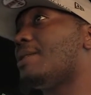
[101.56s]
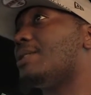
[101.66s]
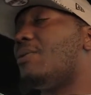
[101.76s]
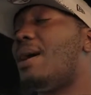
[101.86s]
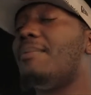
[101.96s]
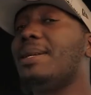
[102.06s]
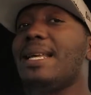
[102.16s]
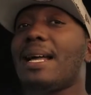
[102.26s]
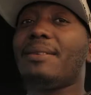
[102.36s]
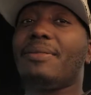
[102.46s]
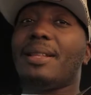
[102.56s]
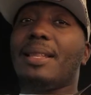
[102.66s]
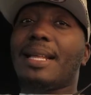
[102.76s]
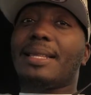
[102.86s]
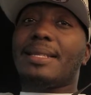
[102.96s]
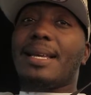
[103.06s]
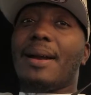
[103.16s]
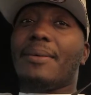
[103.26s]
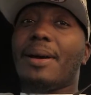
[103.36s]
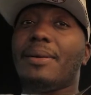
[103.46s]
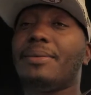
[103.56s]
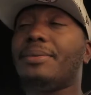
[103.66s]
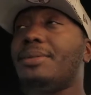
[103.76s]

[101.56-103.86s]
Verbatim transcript: So why I'm exactly feeling like this, I don't know.